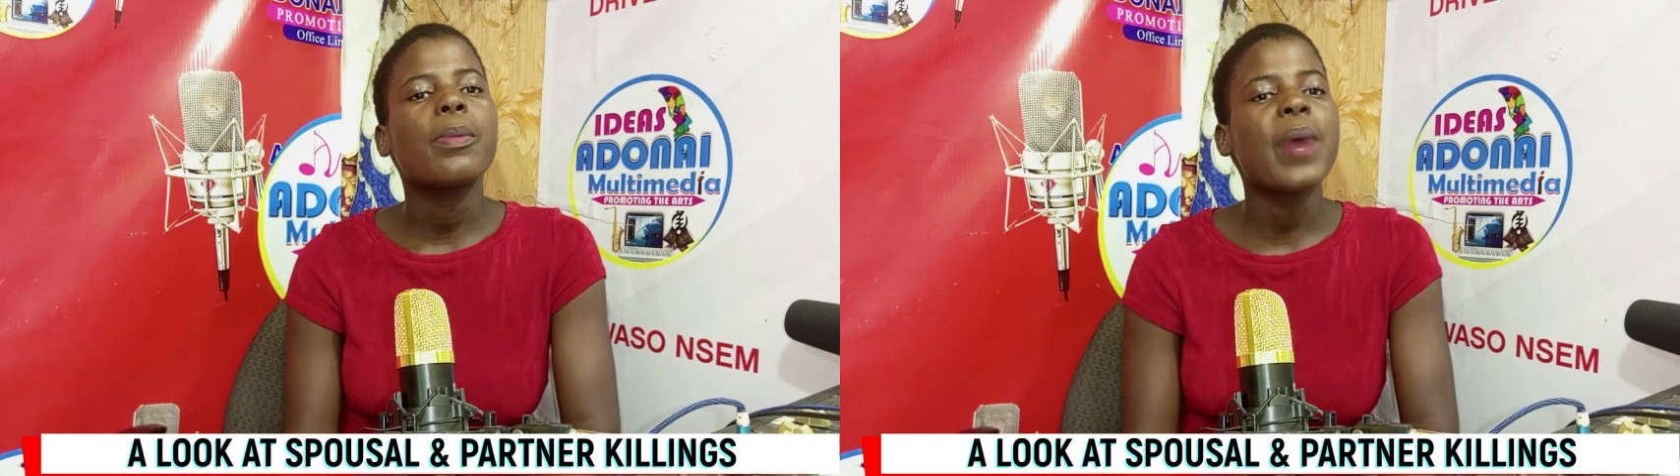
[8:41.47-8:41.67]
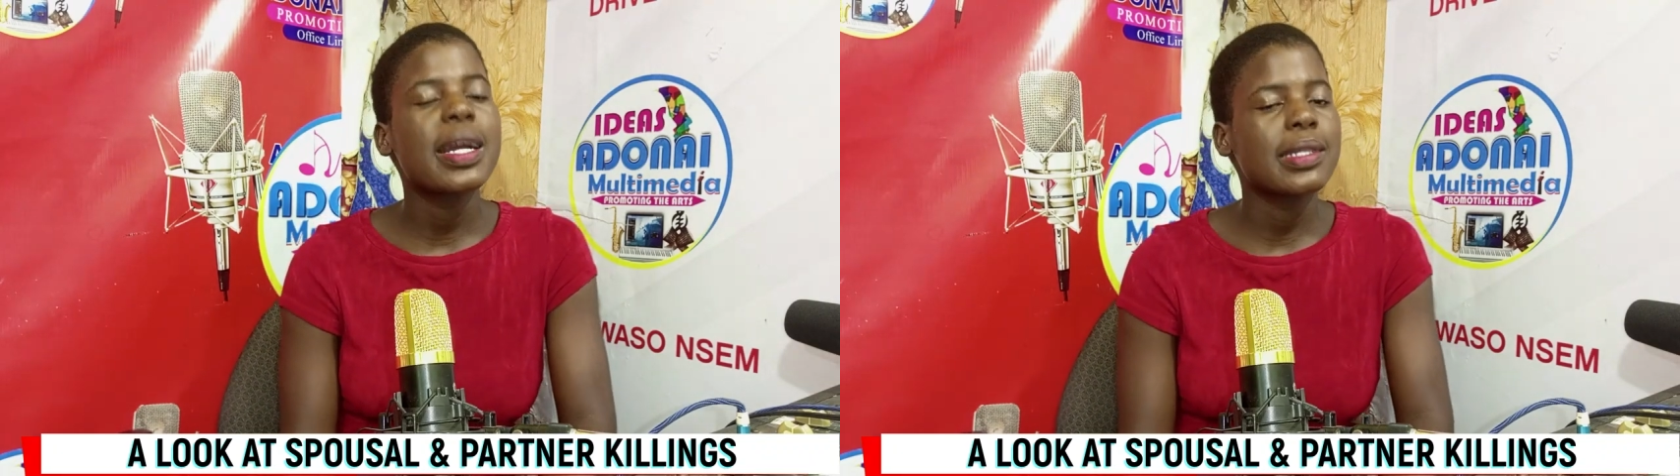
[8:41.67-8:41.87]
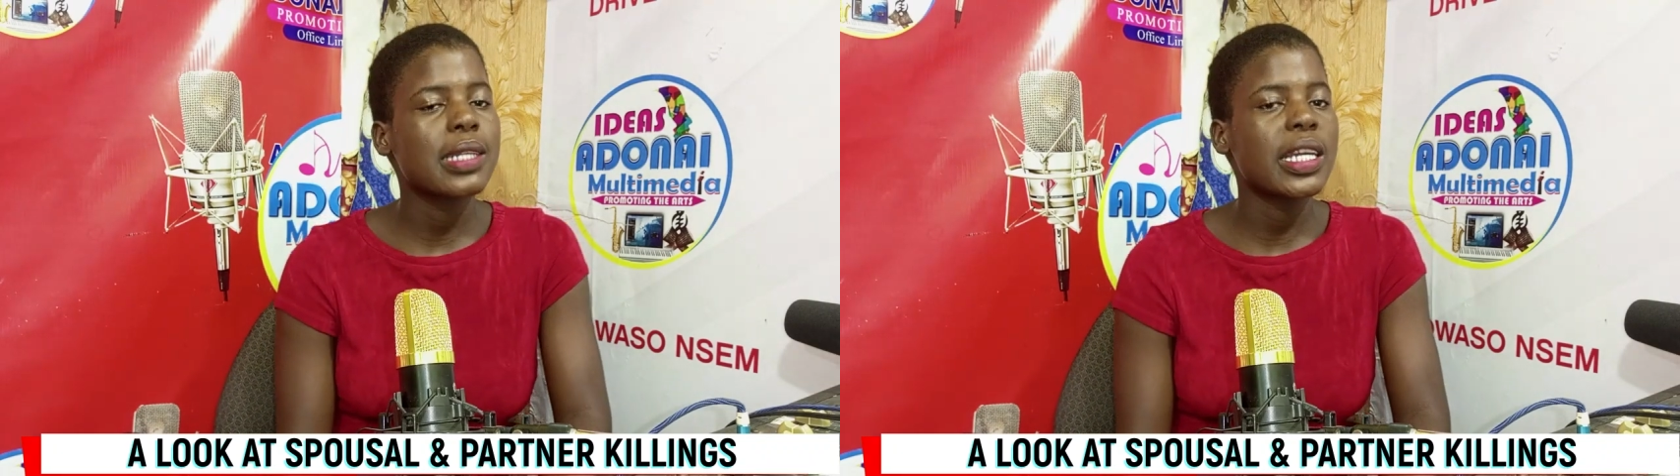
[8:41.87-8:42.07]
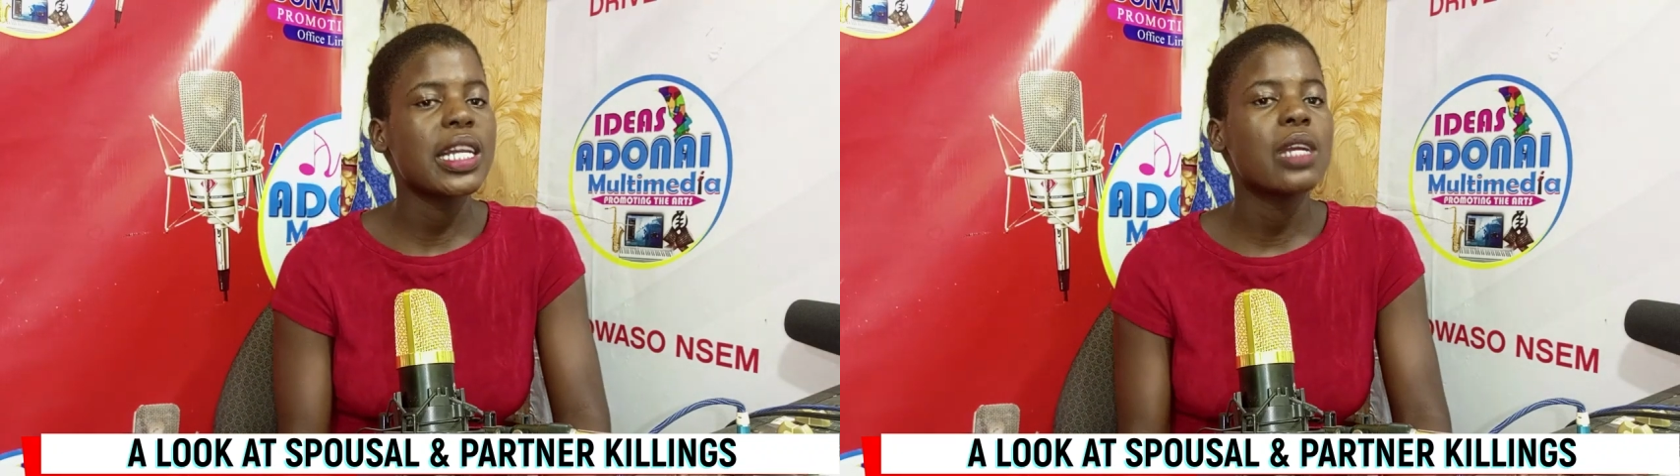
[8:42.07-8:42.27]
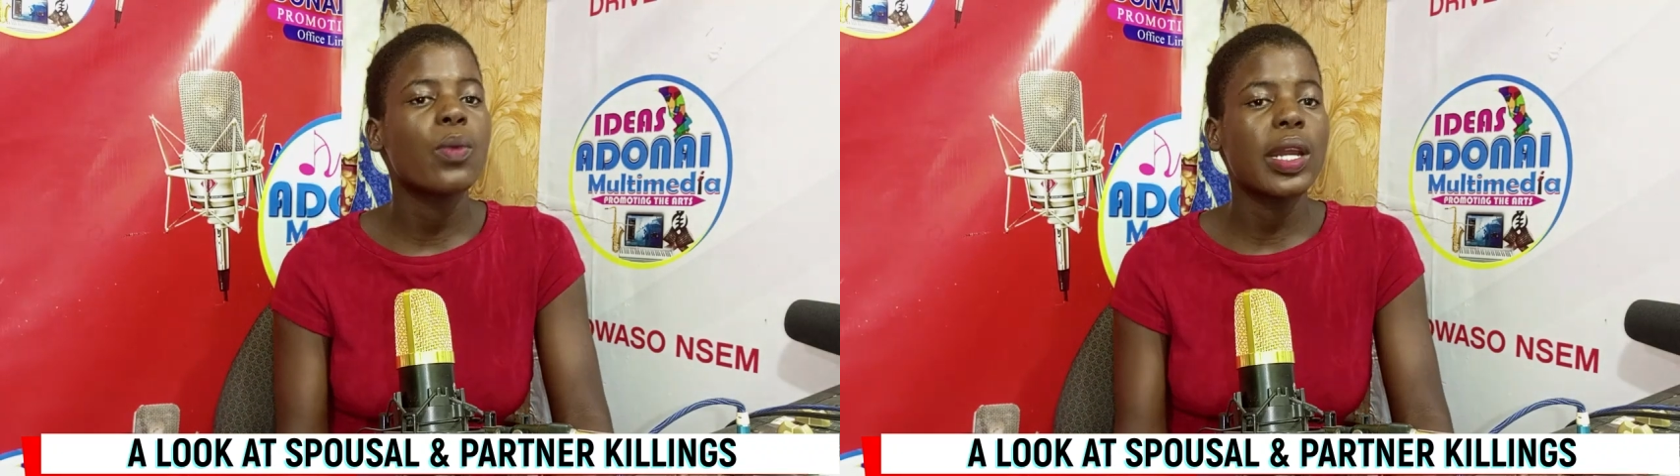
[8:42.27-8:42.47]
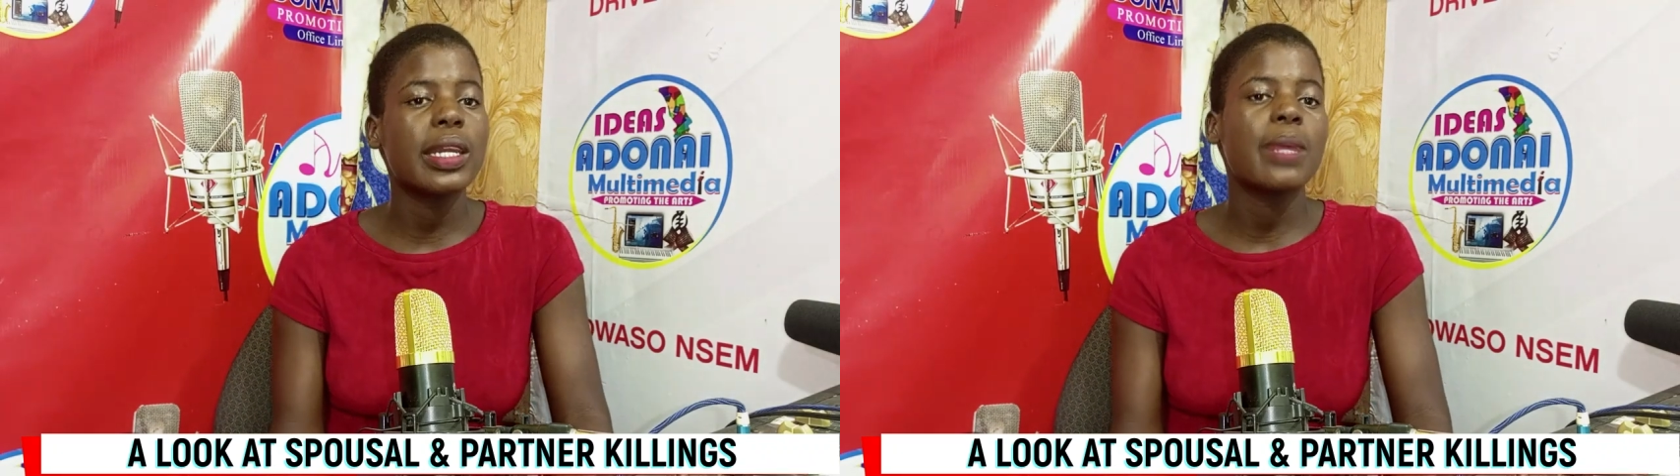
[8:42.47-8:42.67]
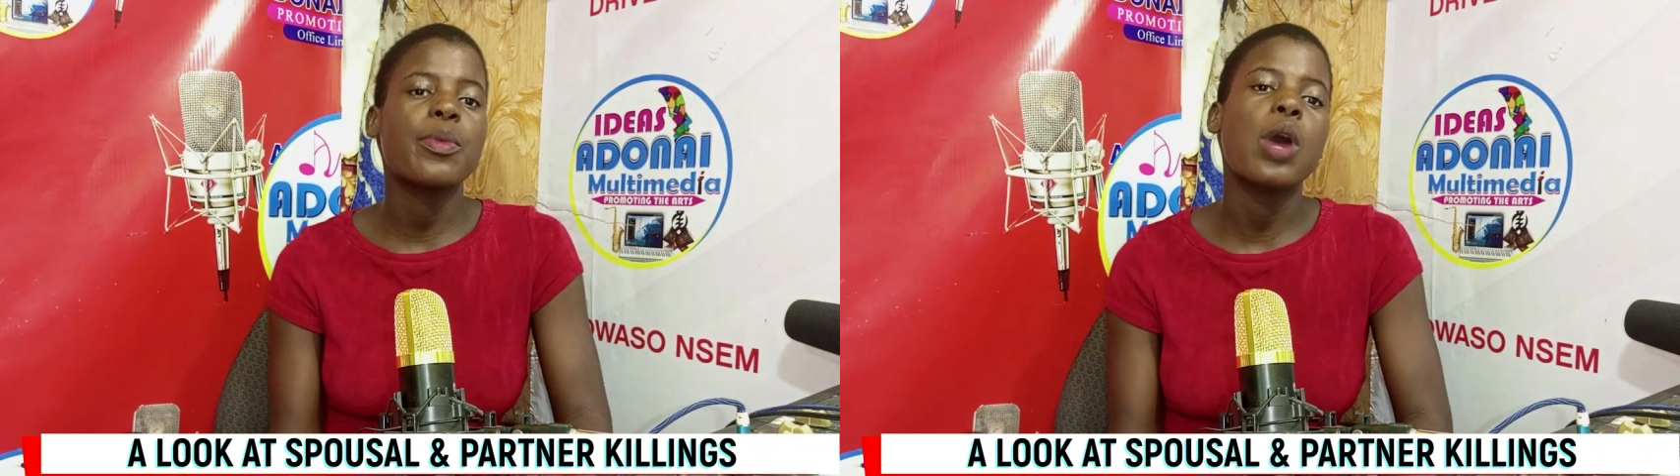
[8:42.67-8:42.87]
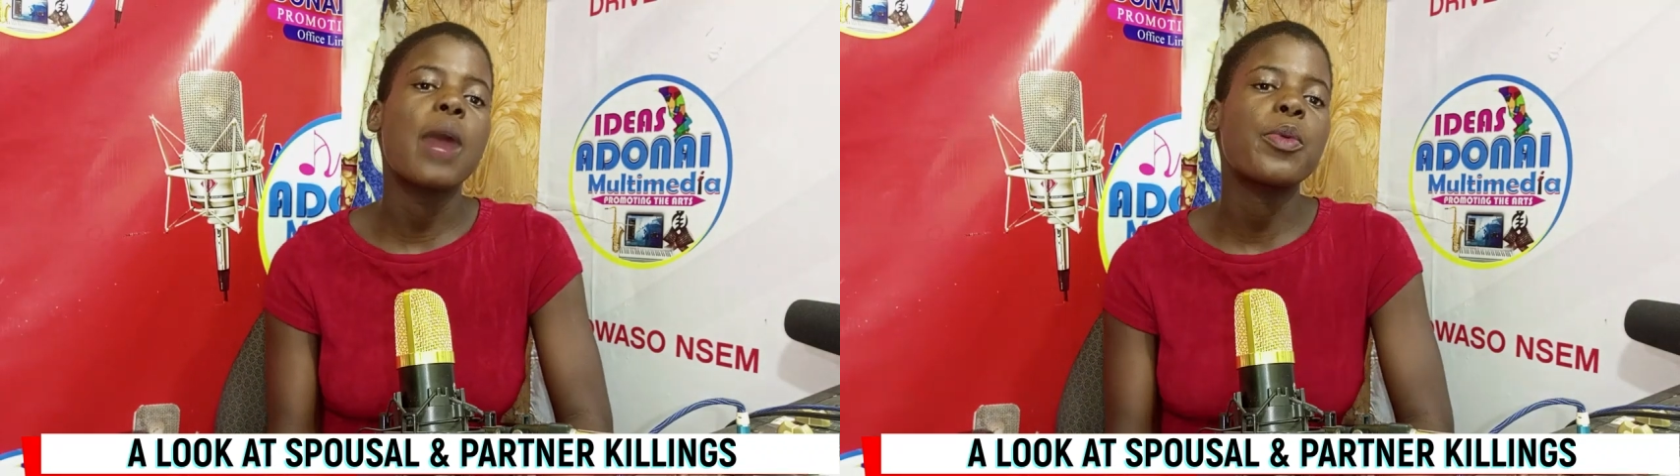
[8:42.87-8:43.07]
partner killing when the
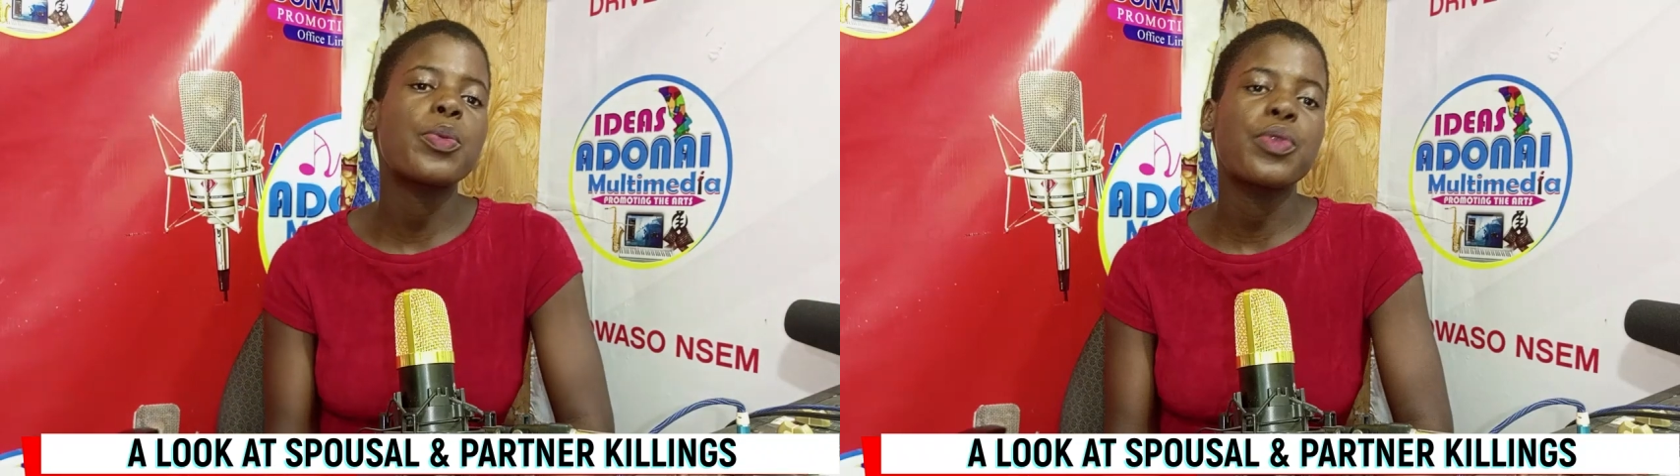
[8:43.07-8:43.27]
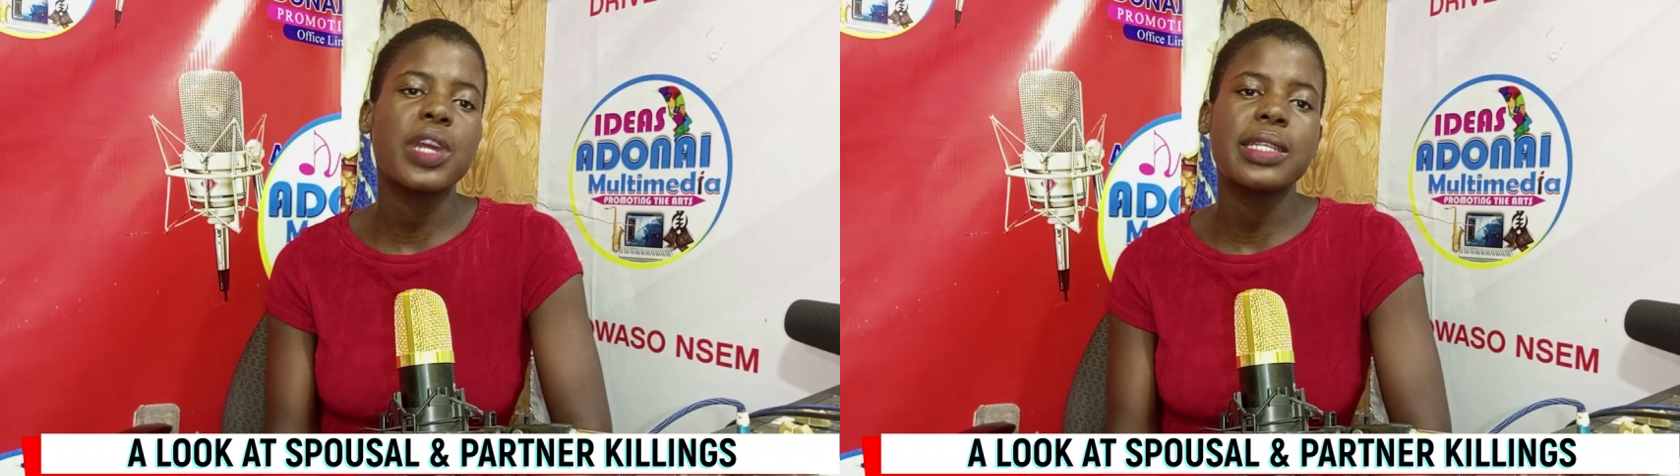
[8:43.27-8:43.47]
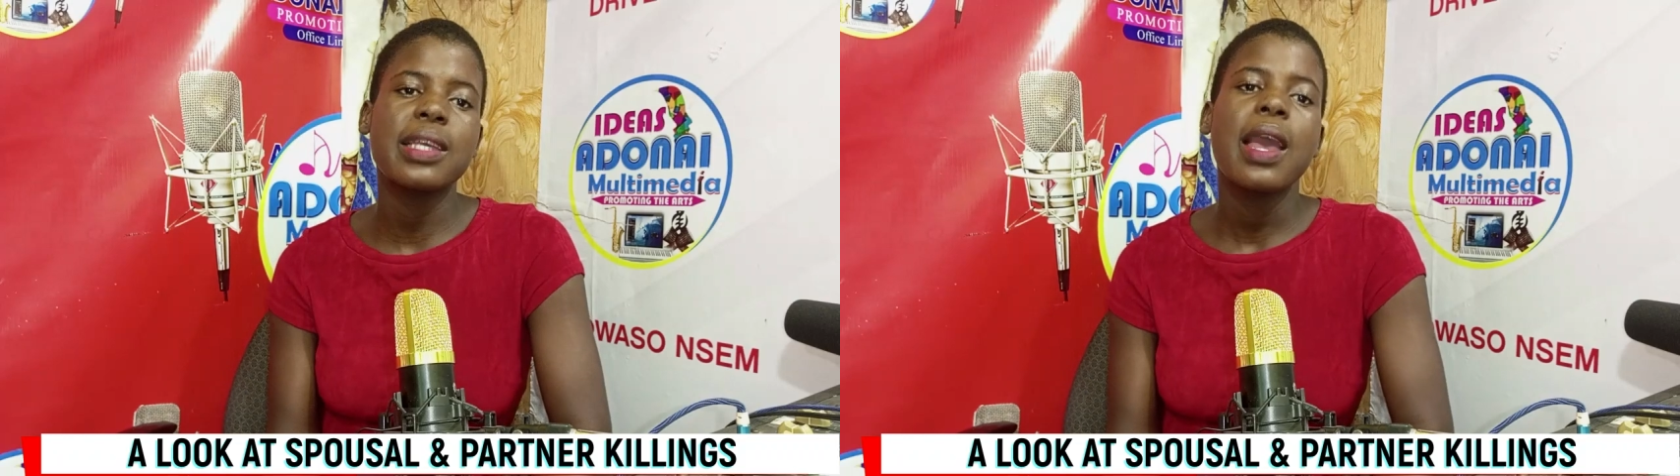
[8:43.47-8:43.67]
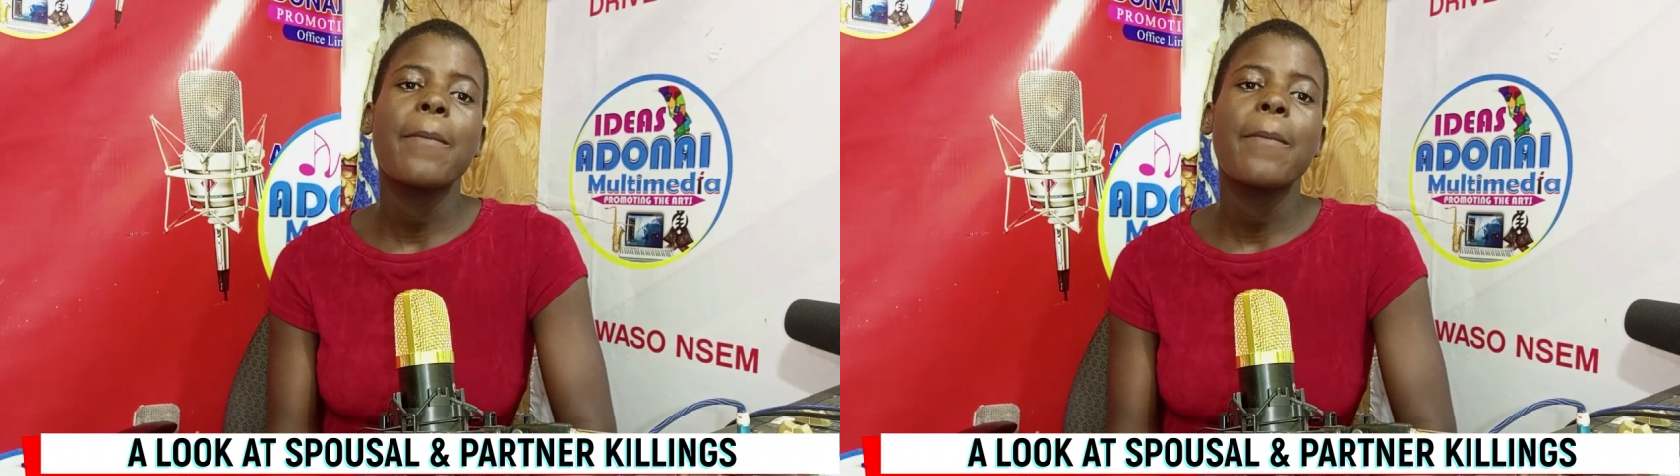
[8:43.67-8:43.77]
appropriate